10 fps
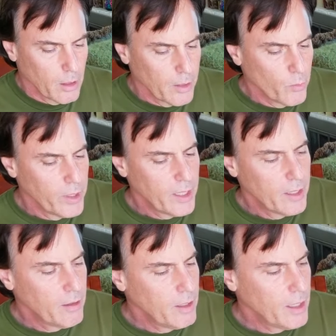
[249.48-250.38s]

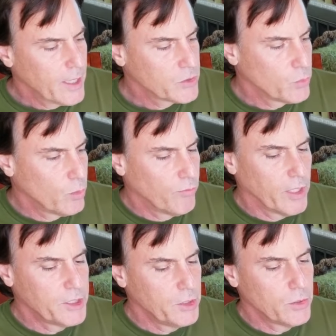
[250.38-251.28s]
Within the actual
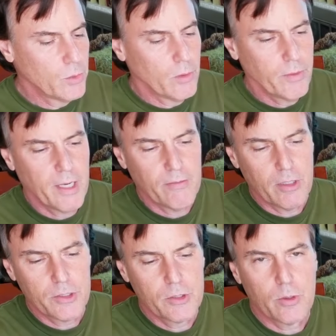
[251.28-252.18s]
fletching tool, they have
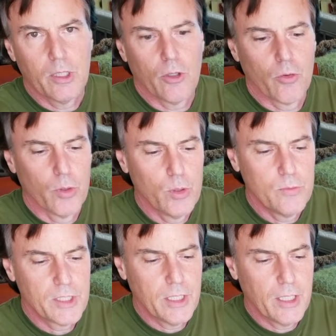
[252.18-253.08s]
little
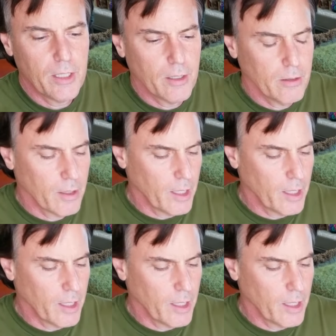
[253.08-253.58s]
grooves in here,